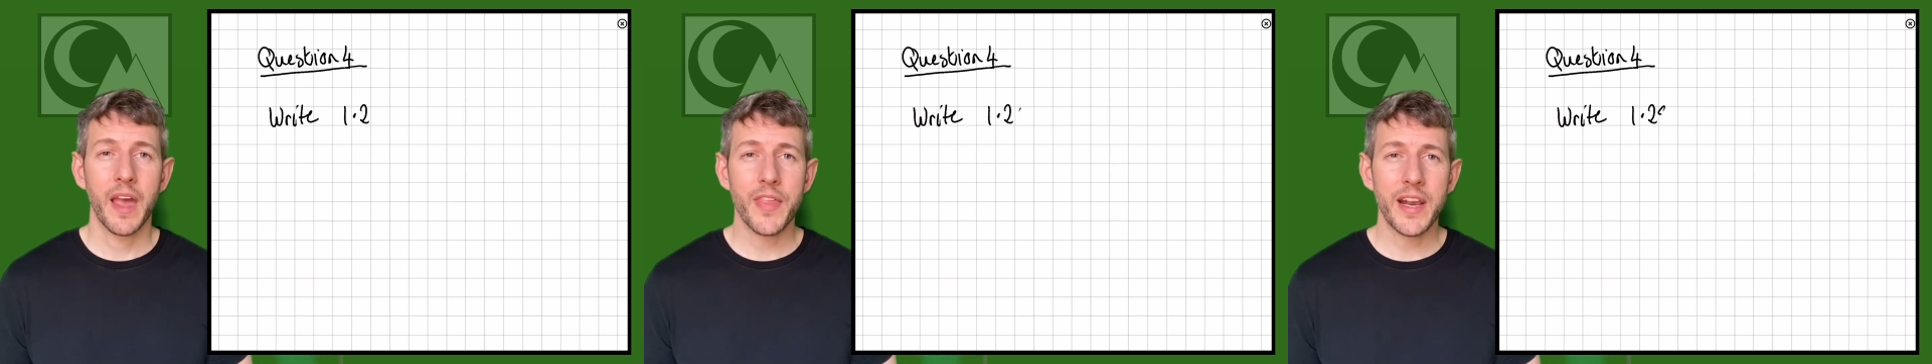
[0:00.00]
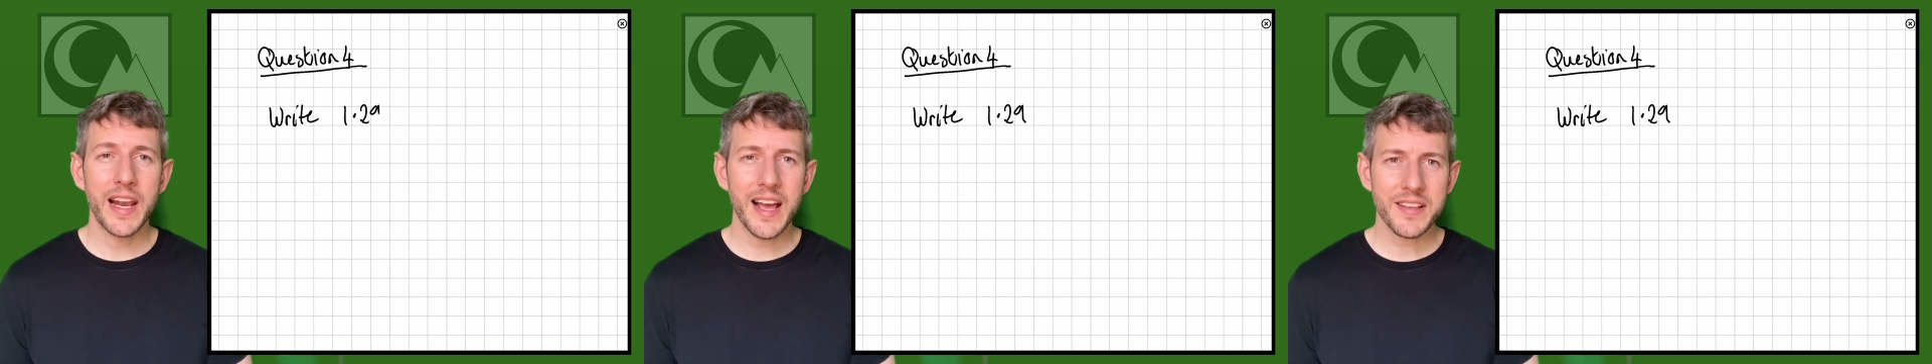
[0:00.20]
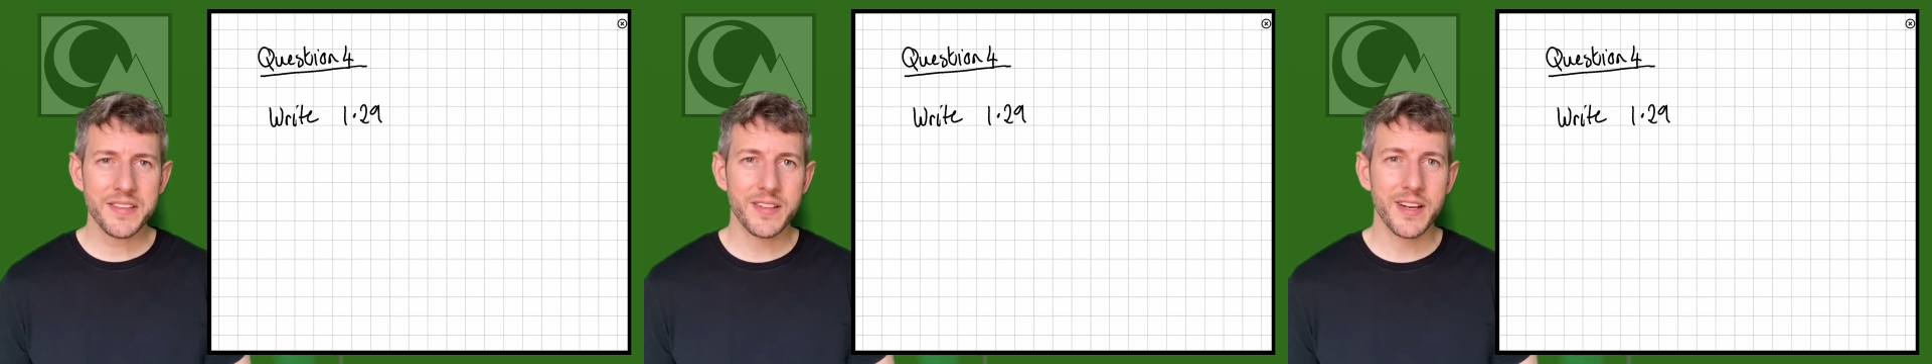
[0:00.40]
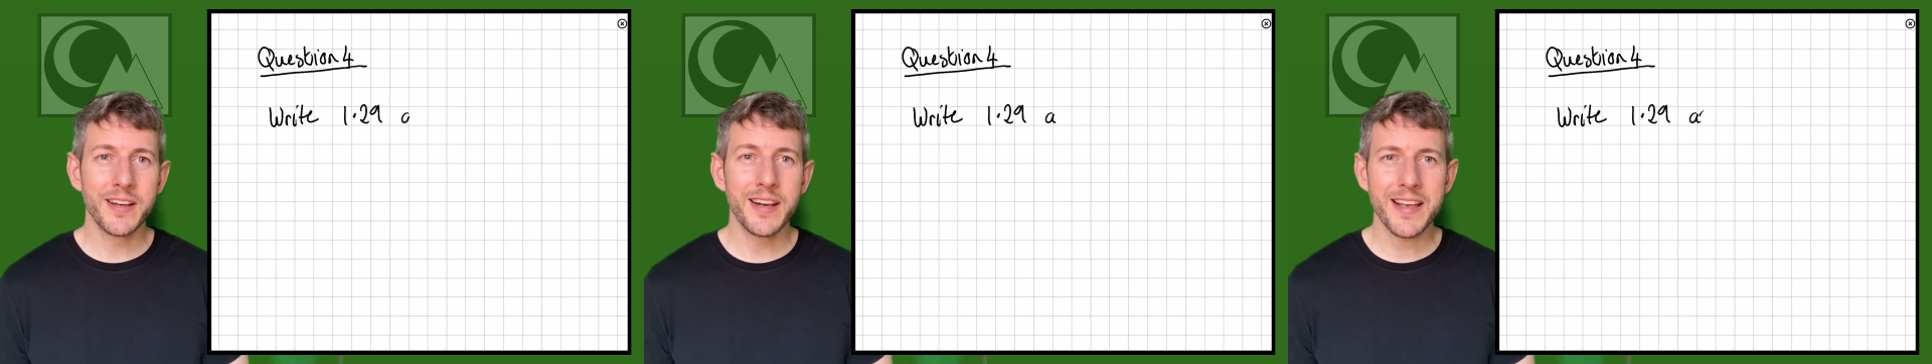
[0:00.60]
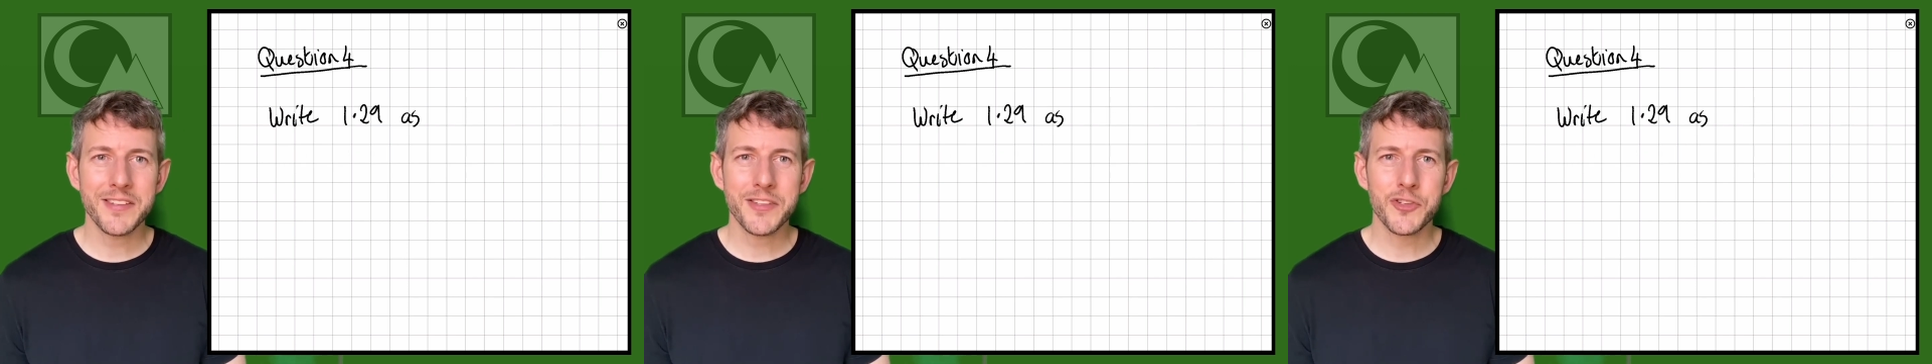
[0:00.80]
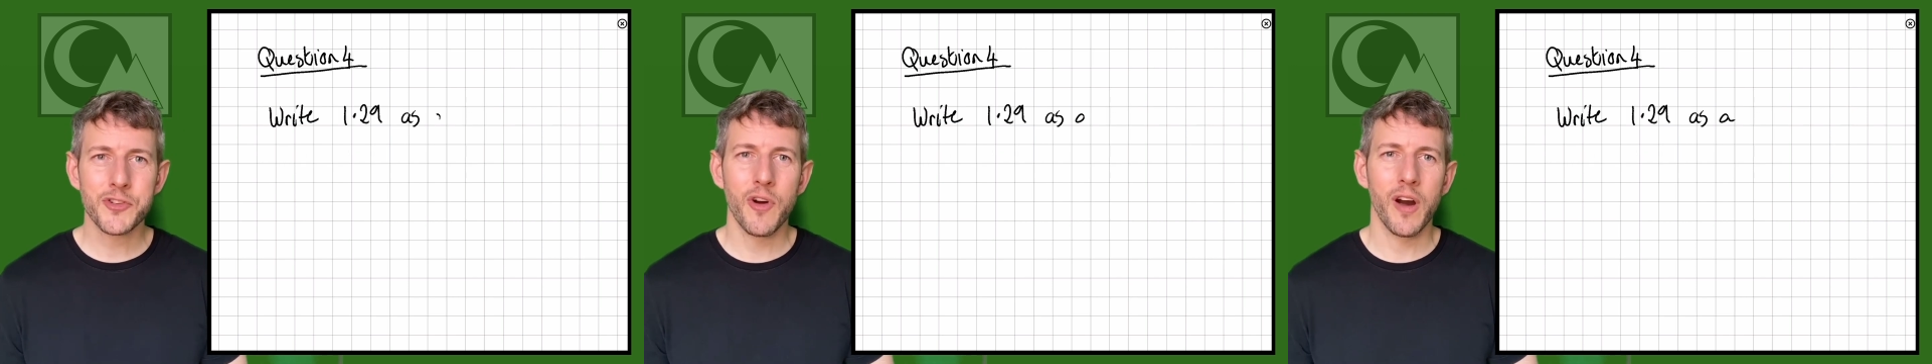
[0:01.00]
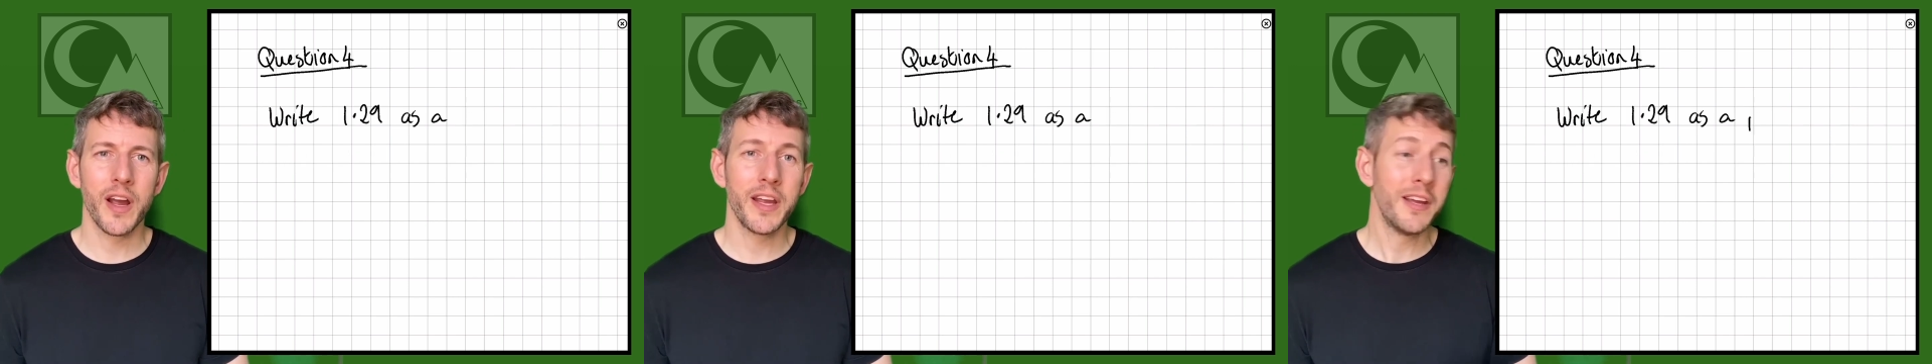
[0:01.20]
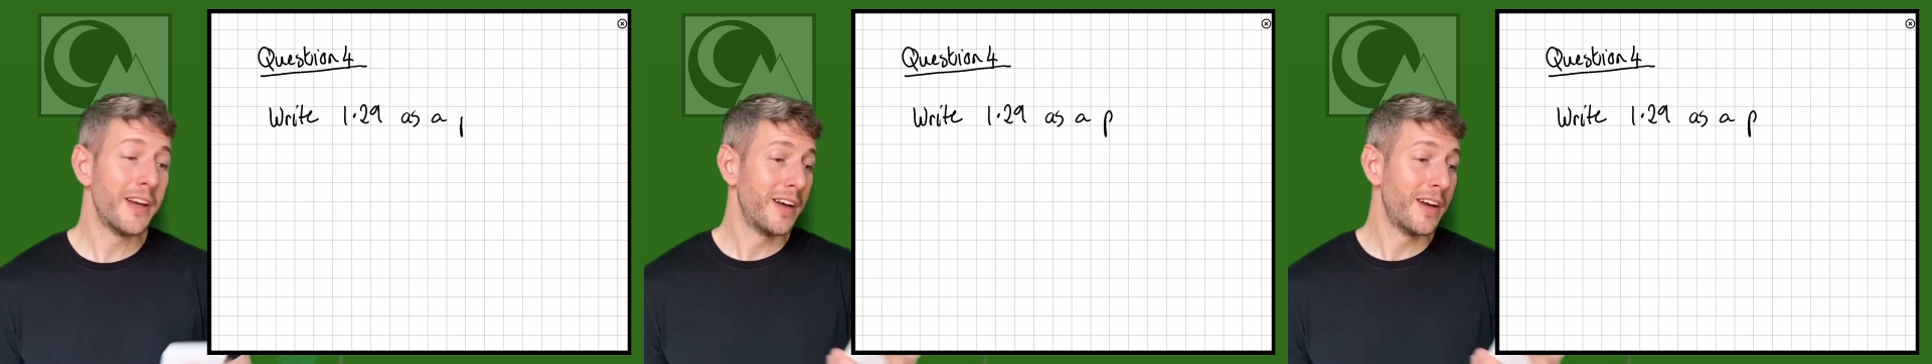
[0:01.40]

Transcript: then lastly, let's try